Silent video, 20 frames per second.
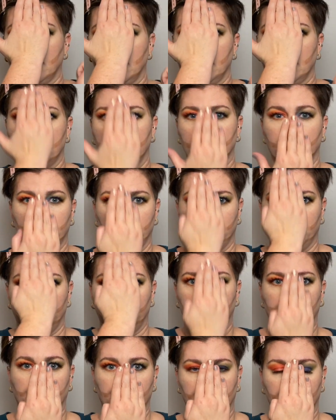said that
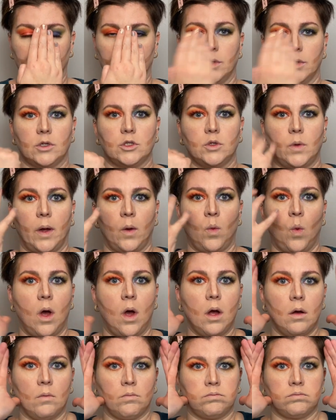the focus needs
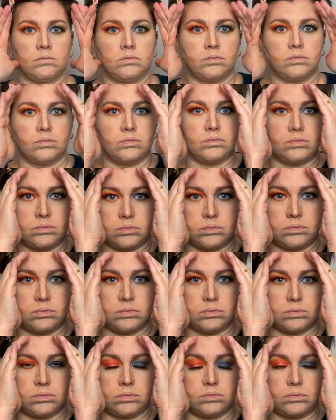to be on the center
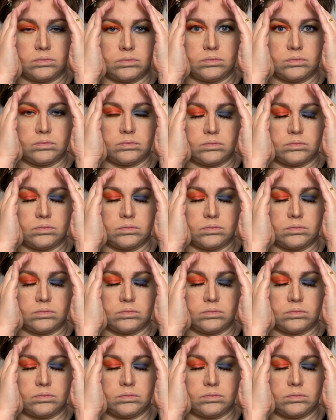of your face.